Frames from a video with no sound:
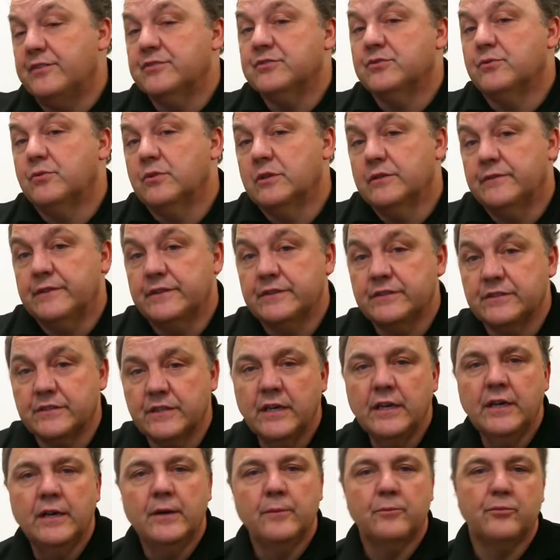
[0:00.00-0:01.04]
out all of his
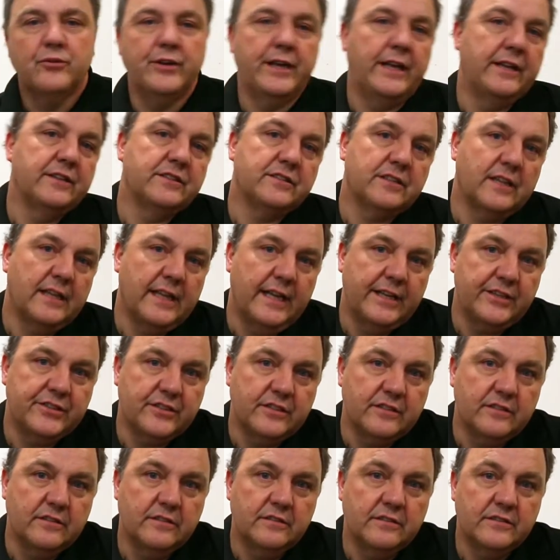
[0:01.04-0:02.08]

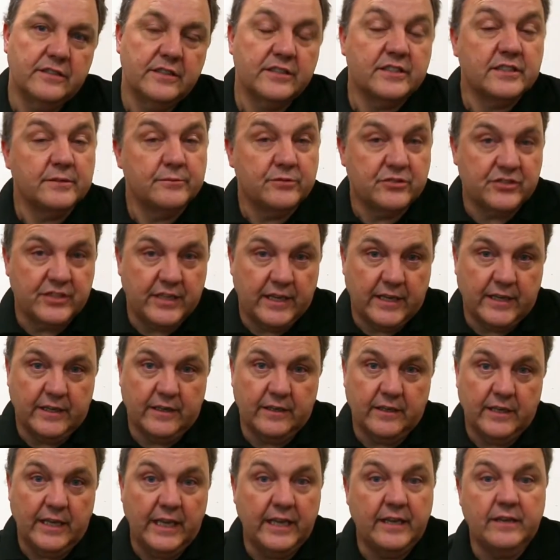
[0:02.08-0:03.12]
pre-installation systems
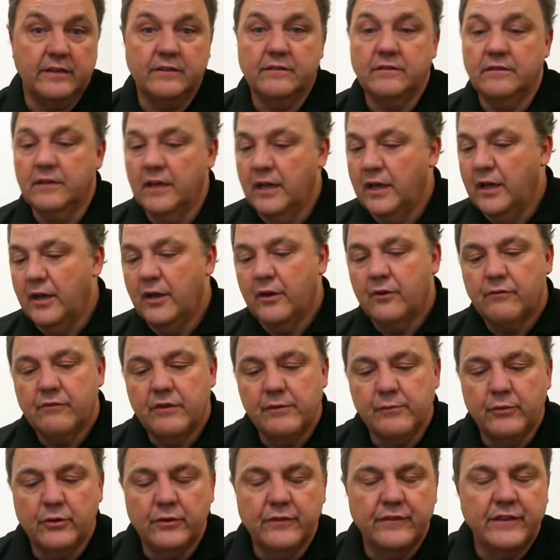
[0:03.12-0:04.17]
checking. He can
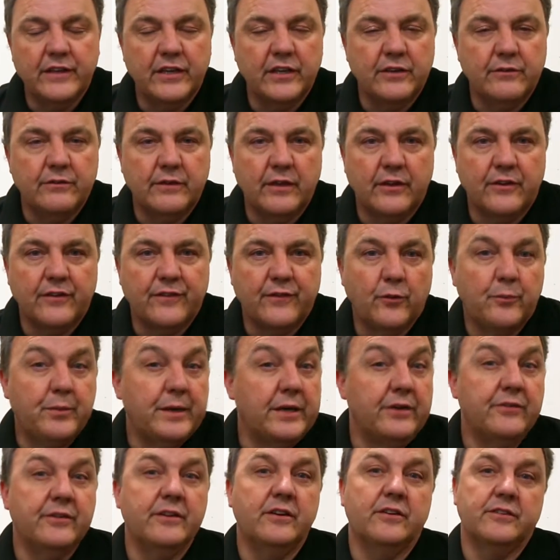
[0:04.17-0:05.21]
remove the units for
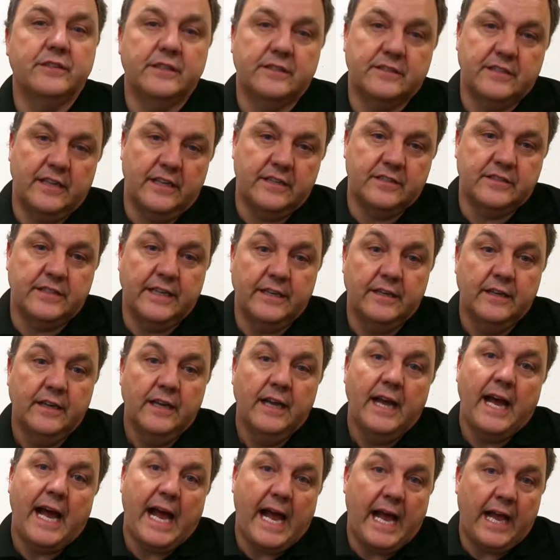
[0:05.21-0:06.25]
periodic testing,
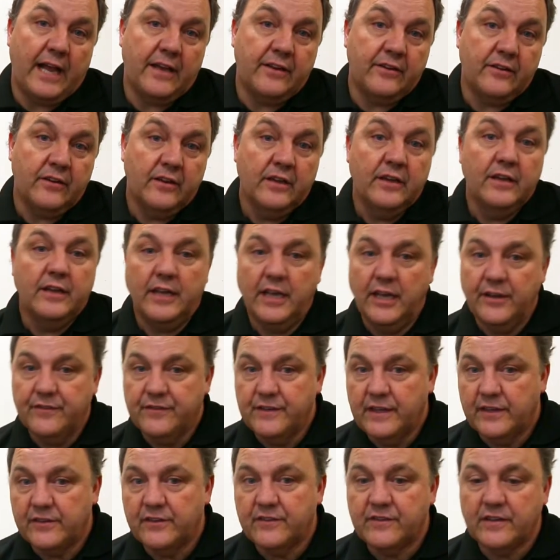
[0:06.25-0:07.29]
and
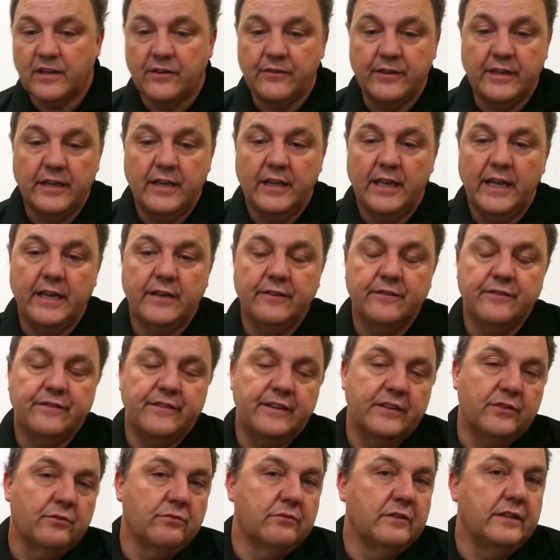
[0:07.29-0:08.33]
if necessary he can
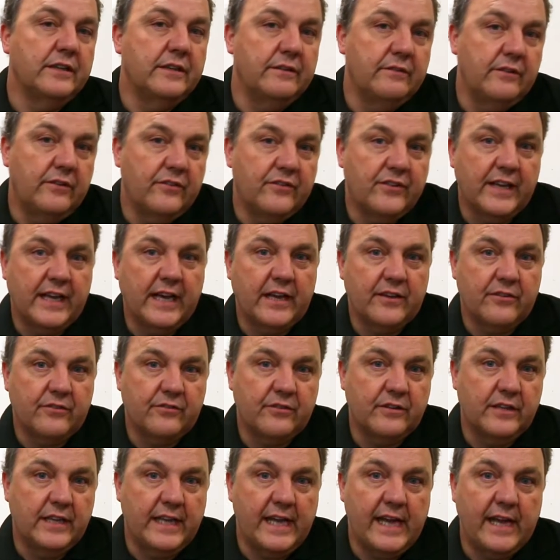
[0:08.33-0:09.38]
fit all the units
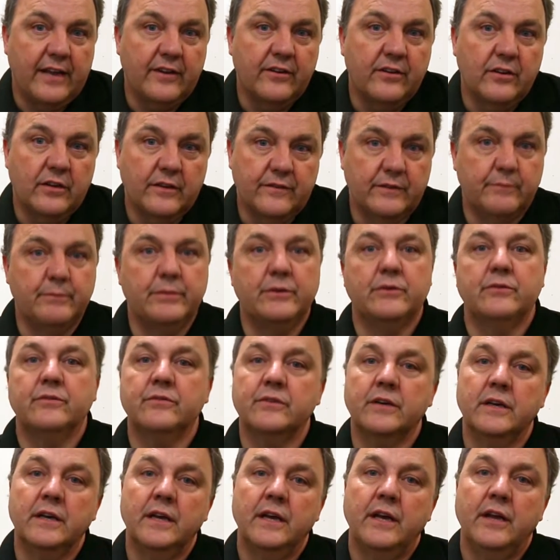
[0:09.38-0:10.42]
together at the end of a
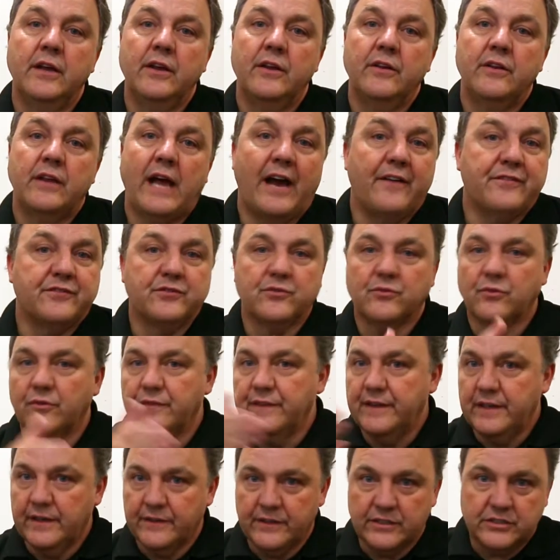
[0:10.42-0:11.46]
build after all
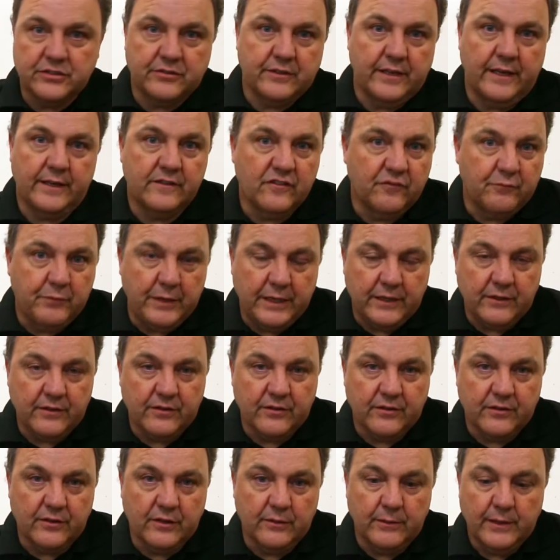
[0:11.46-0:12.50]
the other trades have been
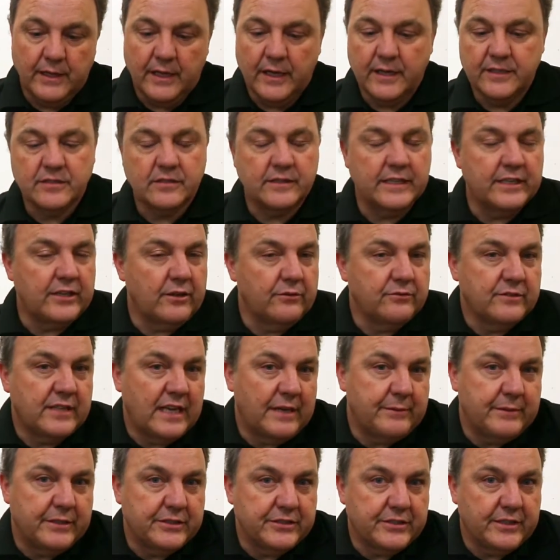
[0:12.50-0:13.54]
through, and so they don't
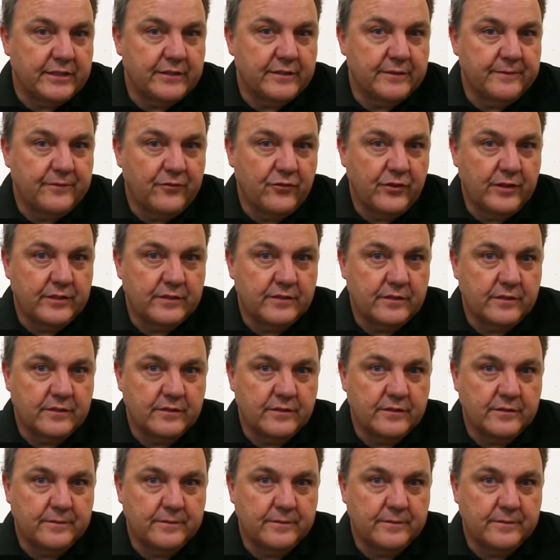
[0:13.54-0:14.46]
damage it, for instance.